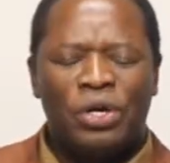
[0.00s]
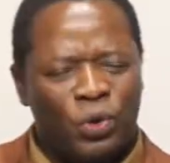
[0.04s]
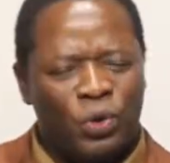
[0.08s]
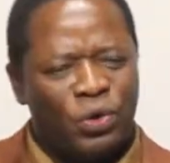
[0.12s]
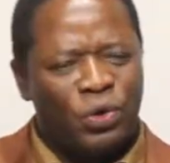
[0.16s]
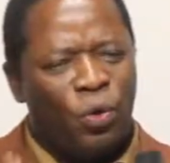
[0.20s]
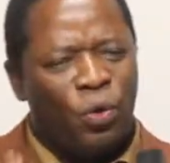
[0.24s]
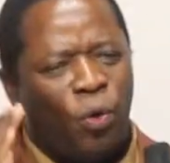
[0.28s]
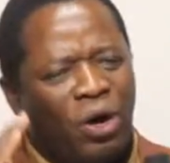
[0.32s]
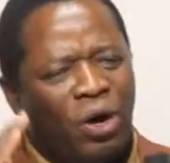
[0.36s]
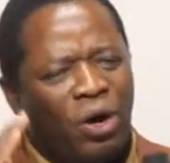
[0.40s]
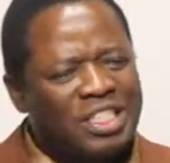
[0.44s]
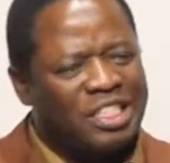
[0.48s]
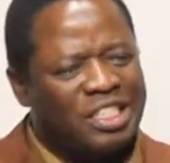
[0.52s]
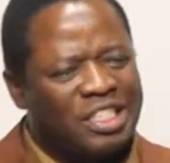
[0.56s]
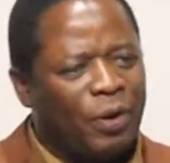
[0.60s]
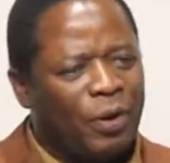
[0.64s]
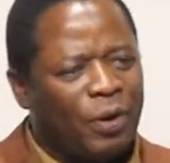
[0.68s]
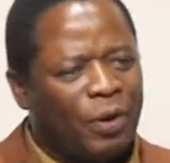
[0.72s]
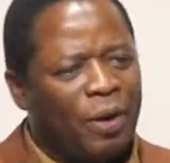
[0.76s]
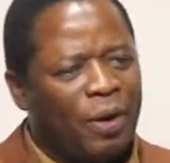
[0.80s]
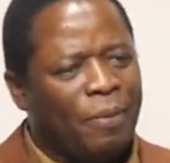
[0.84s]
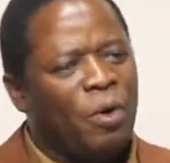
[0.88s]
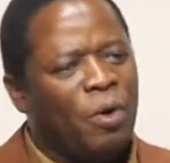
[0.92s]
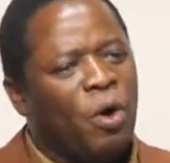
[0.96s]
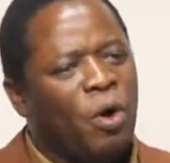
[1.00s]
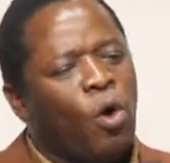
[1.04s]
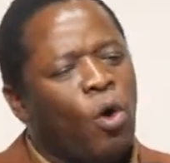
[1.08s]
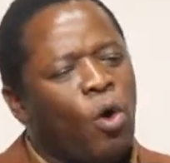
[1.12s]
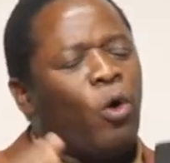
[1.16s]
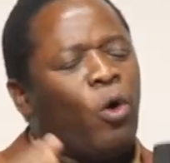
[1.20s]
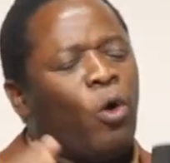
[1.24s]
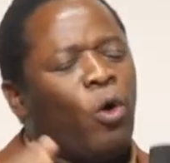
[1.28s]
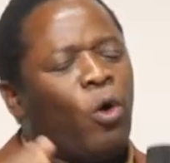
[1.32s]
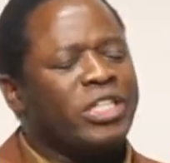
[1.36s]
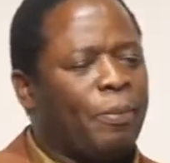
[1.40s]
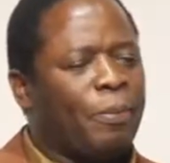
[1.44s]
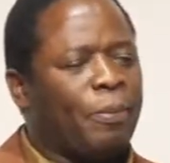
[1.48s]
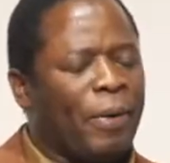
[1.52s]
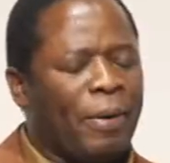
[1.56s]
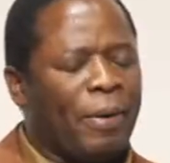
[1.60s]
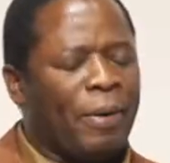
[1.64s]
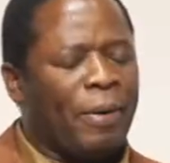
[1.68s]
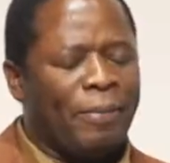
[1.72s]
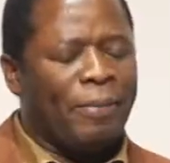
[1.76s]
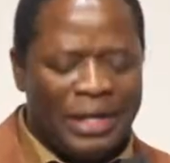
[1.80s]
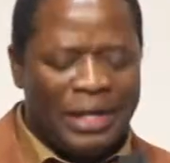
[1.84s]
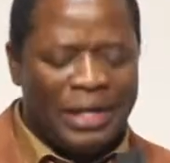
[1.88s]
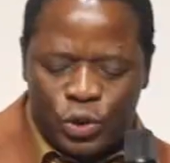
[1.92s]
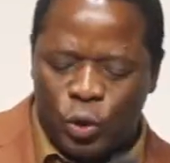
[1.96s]
When you worship
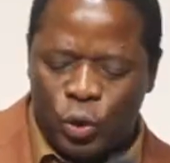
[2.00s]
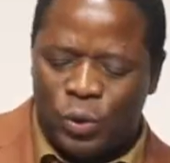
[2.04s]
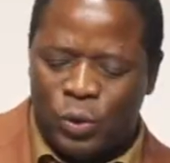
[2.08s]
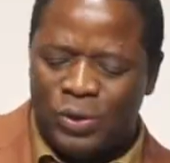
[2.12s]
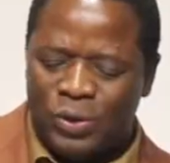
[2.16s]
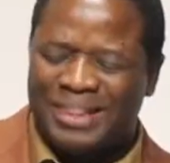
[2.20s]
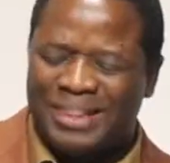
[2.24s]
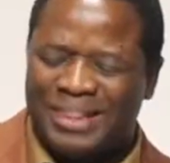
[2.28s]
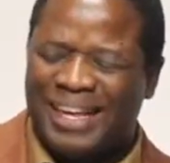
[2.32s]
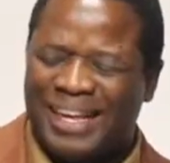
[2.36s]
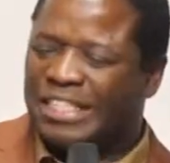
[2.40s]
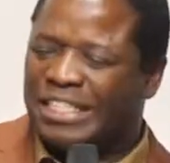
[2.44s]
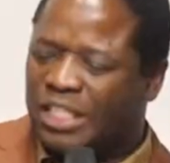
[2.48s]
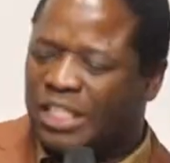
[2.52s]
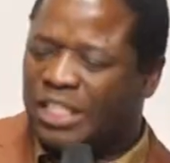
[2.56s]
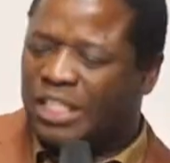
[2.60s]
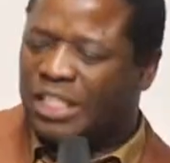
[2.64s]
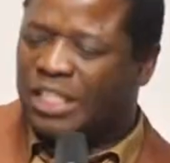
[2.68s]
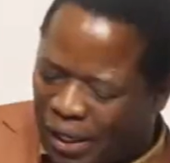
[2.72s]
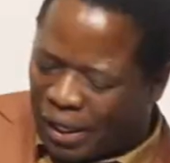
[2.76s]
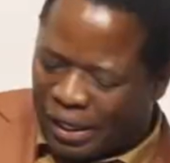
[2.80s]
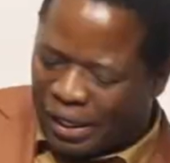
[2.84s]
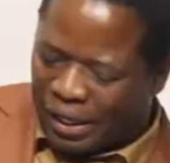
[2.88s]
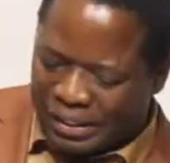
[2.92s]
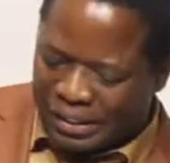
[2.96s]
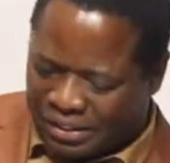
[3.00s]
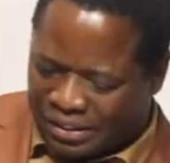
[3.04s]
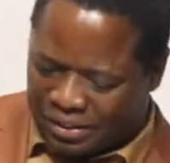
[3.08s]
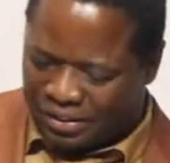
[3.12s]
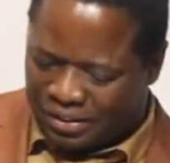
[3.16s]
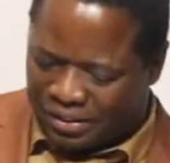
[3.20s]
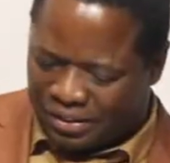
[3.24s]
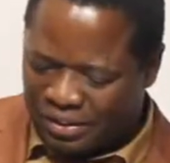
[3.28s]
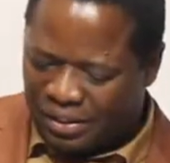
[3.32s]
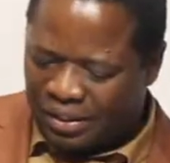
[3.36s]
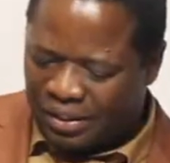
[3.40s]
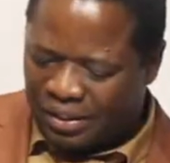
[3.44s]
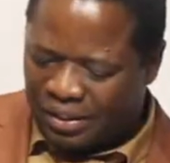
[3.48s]
him in truth and spirit.